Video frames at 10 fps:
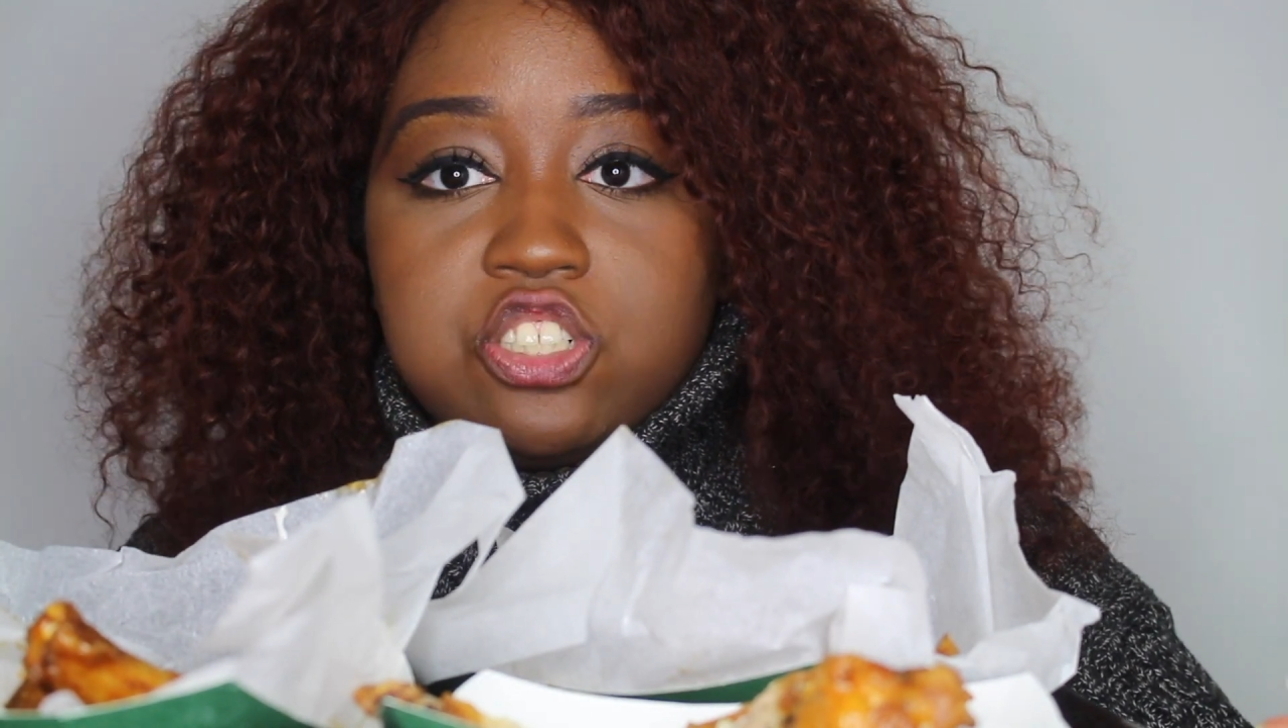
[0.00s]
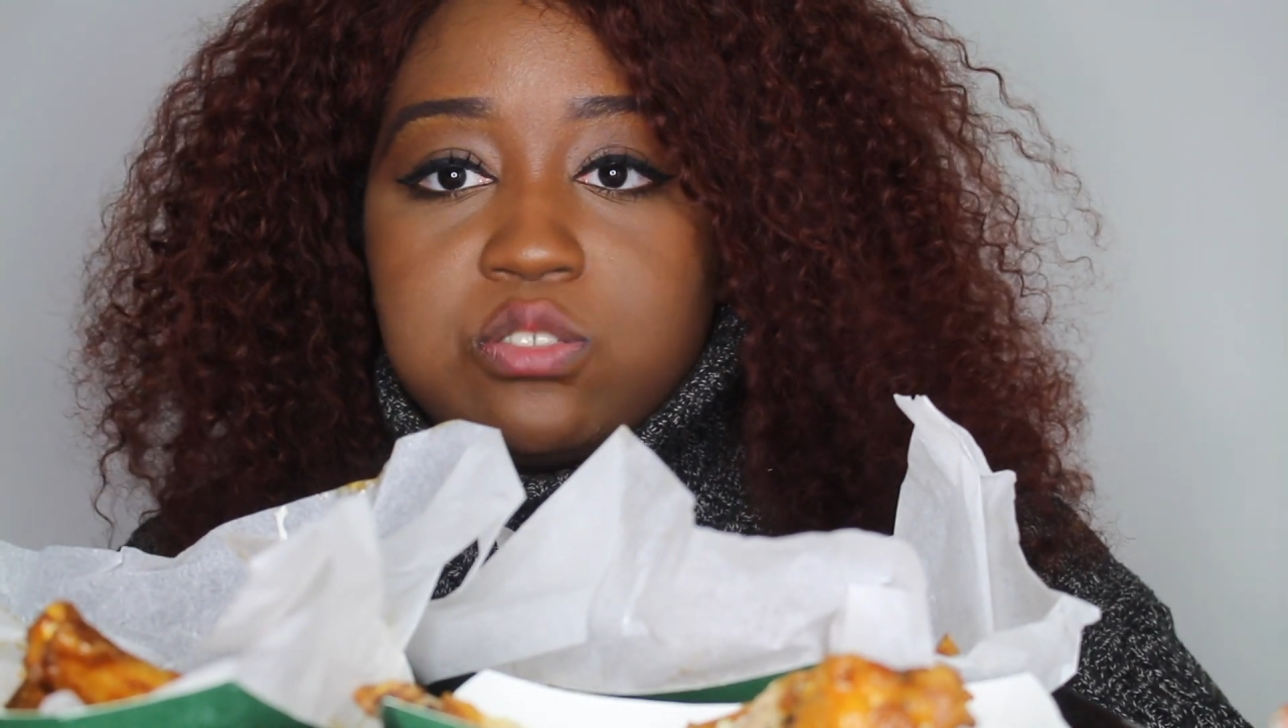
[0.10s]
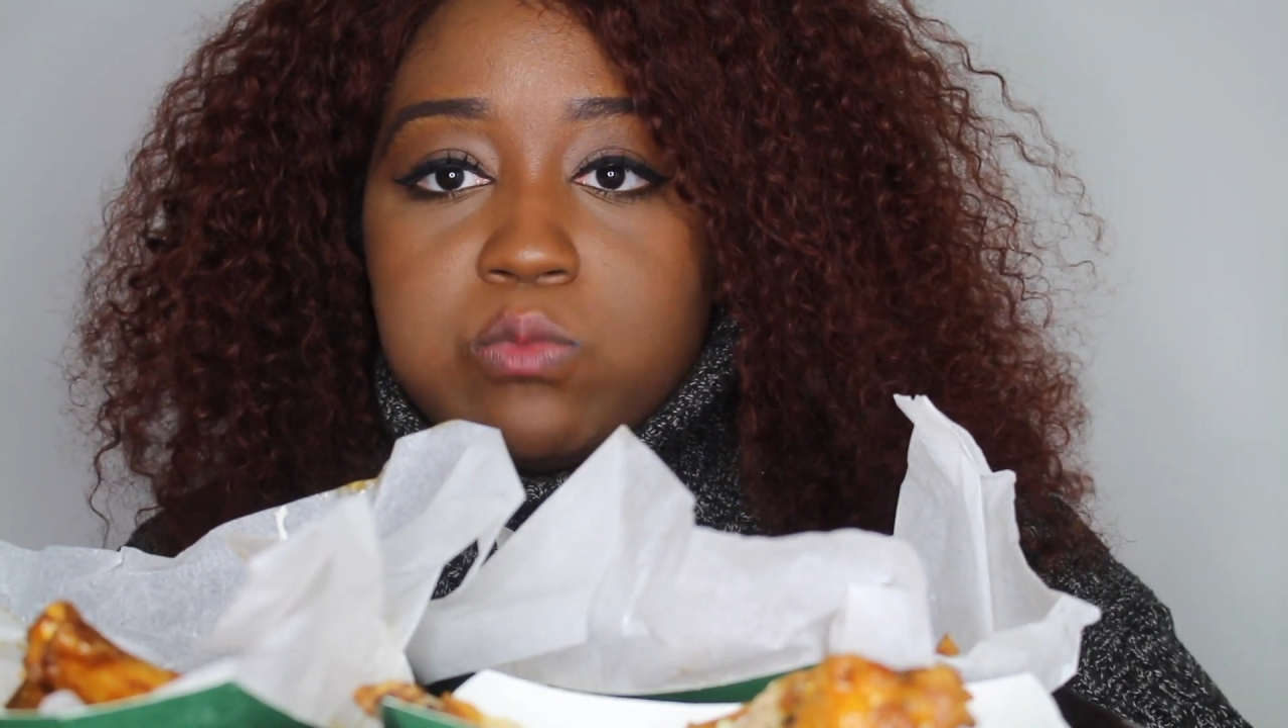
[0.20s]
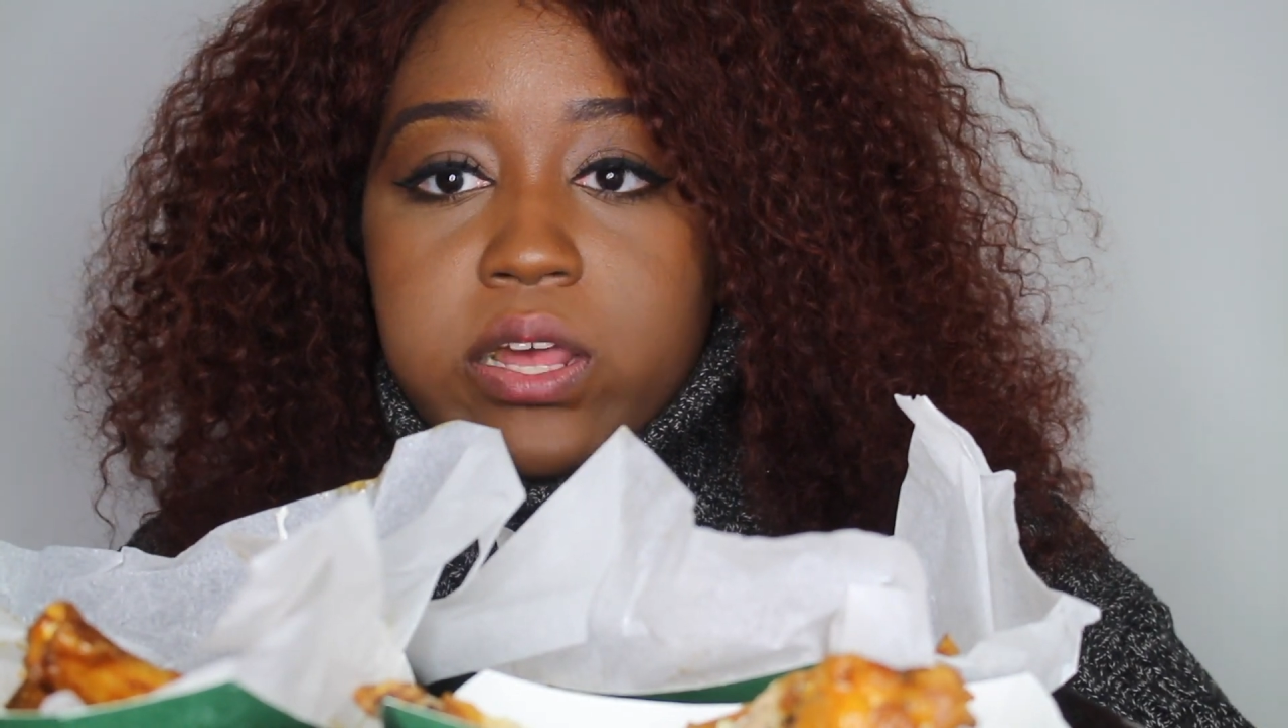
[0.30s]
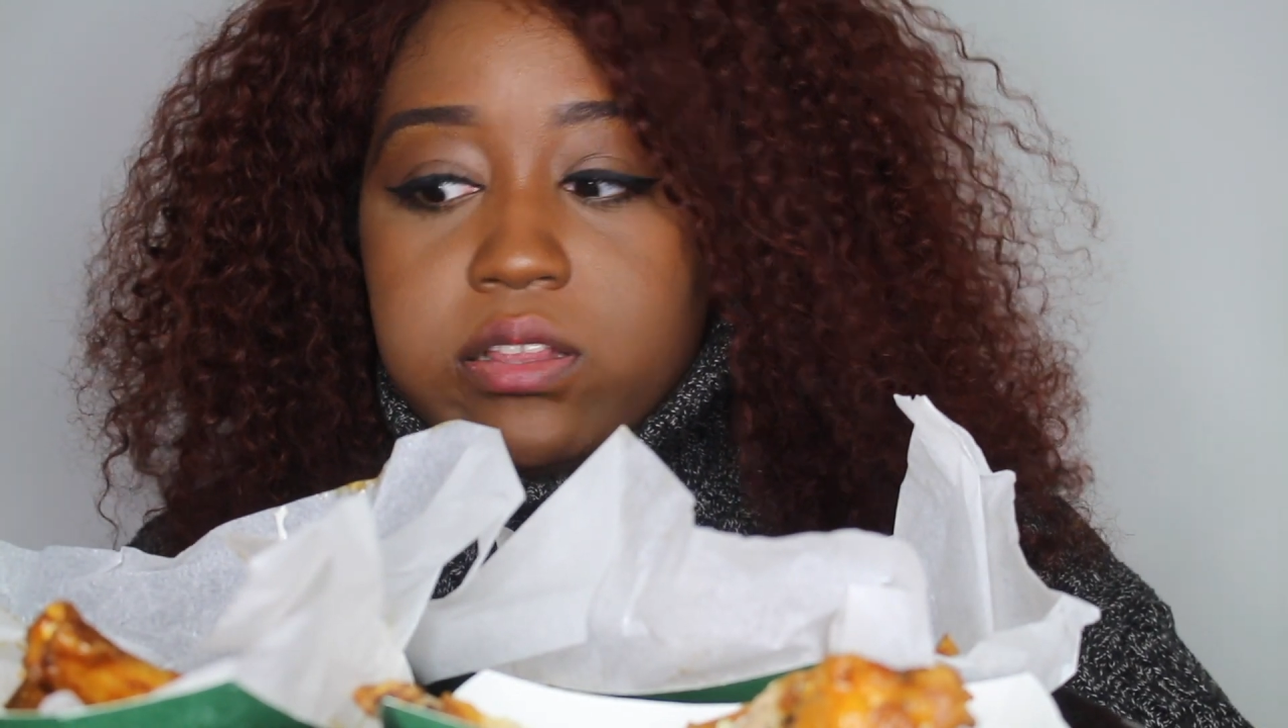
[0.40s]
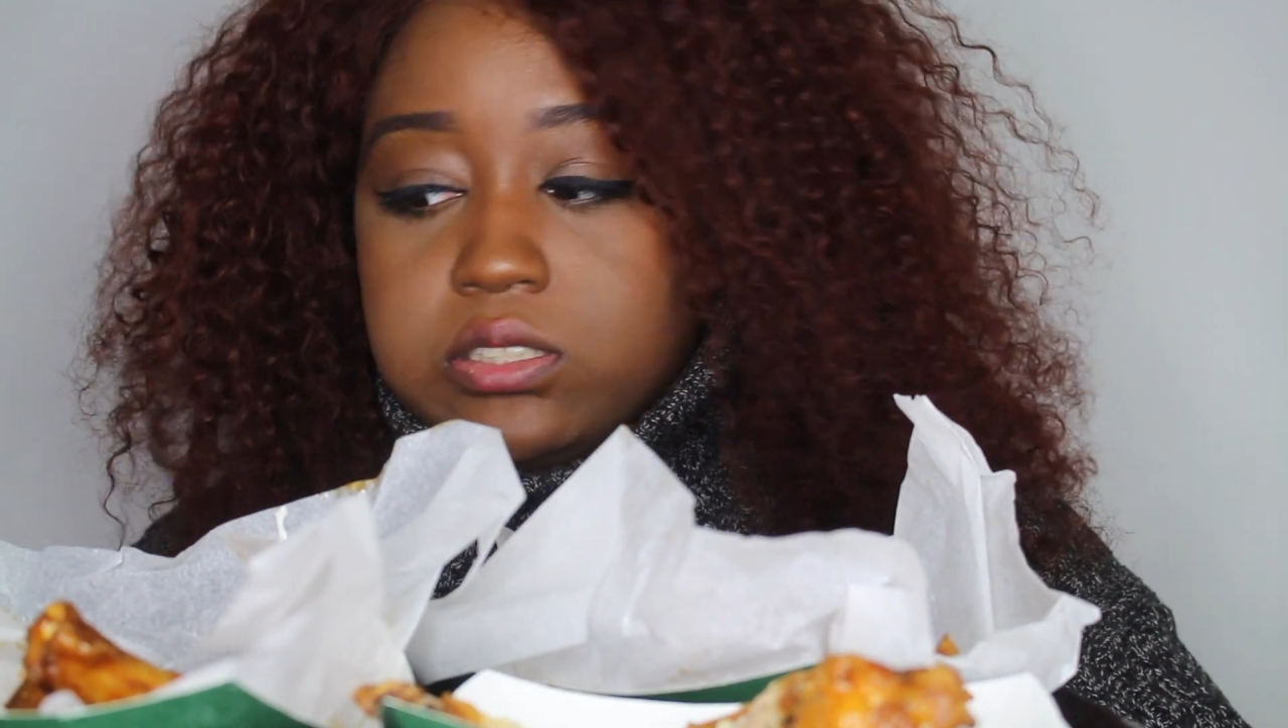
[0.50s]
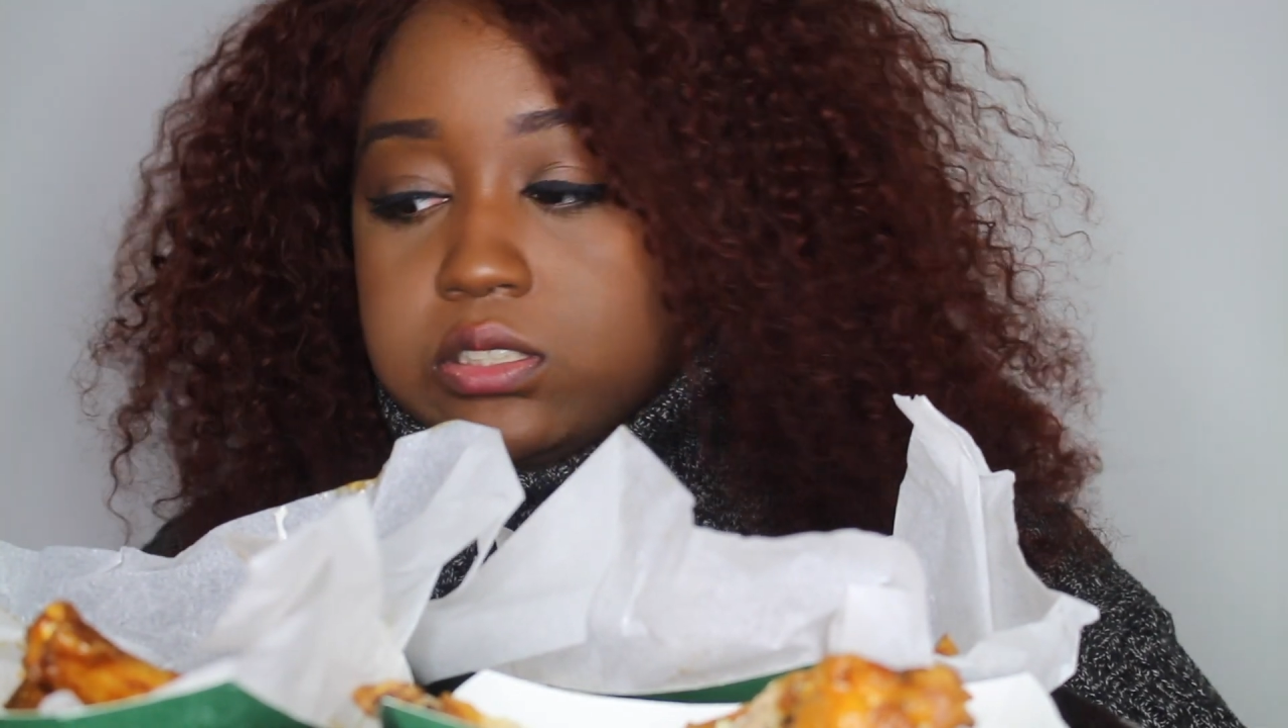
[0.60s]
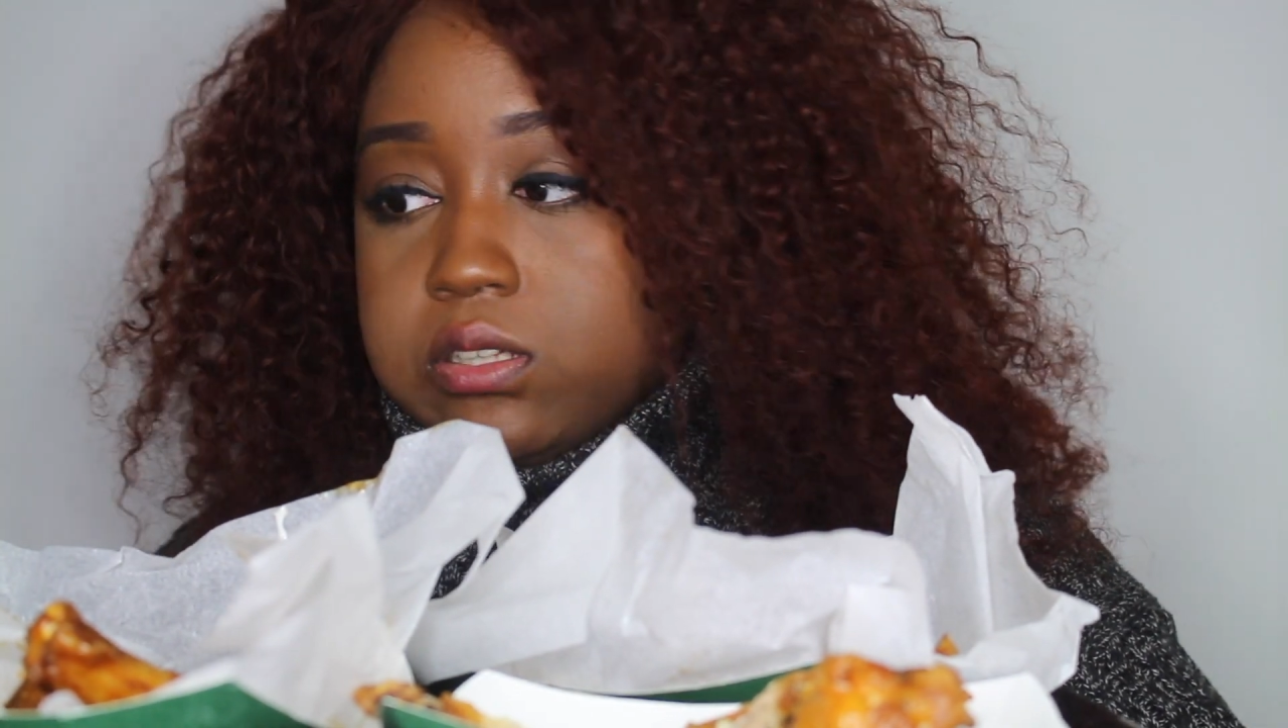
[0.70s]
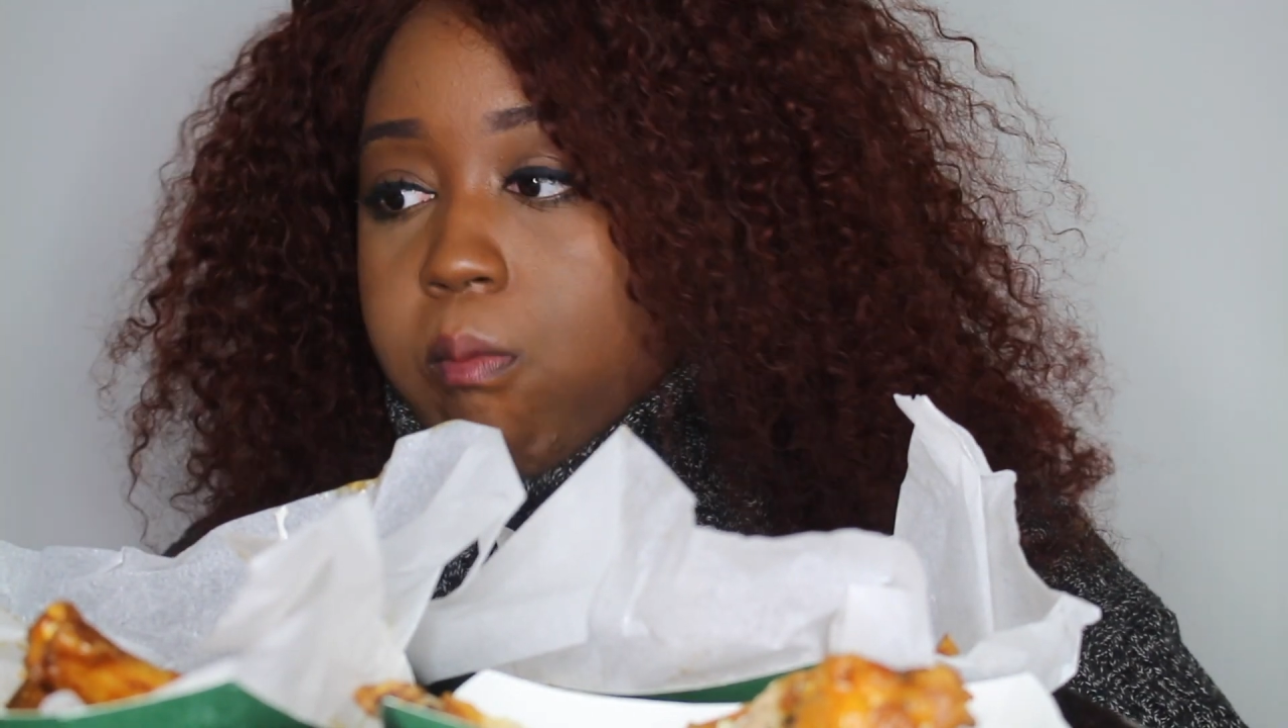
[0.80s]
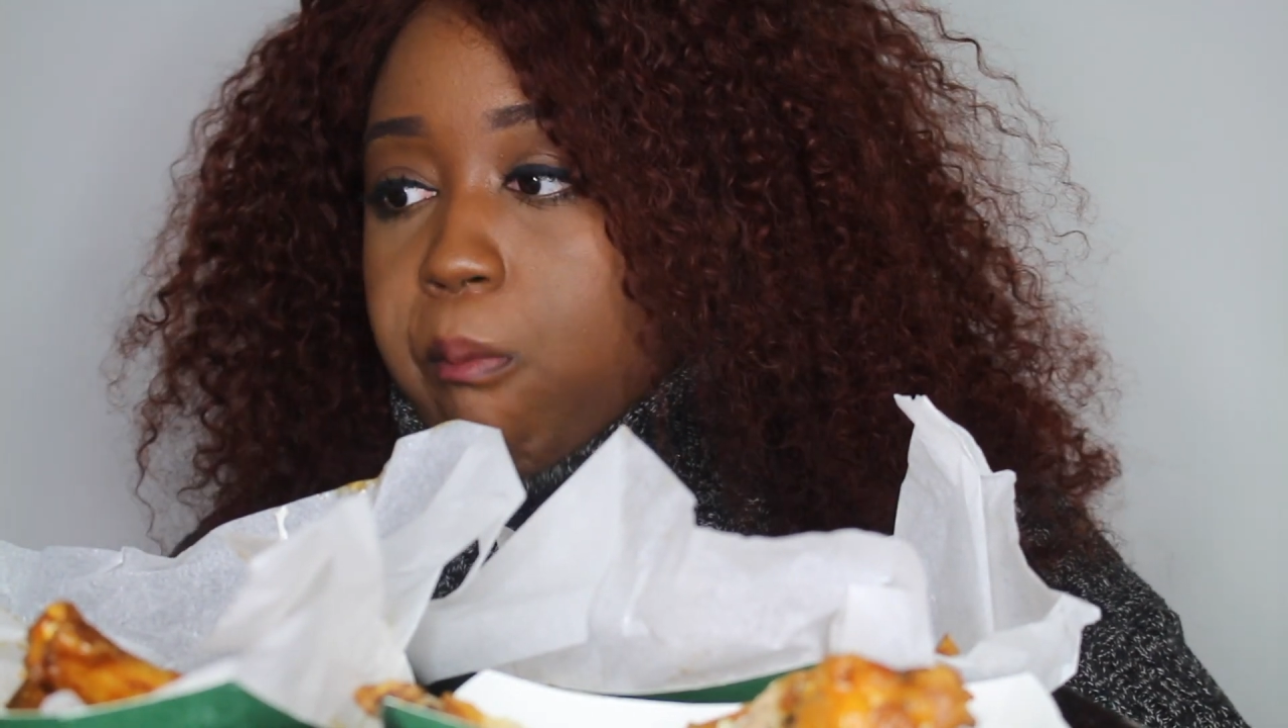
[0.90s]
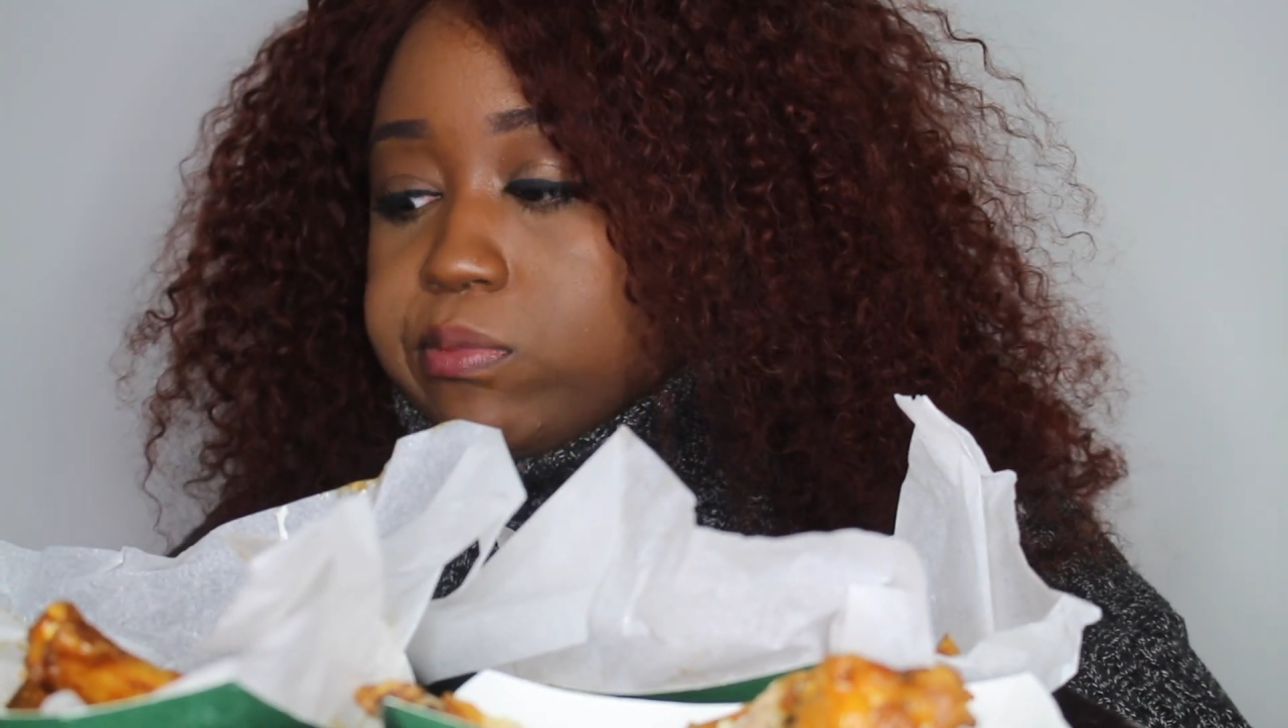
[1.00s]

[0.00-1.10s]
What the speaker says: just waitlisted.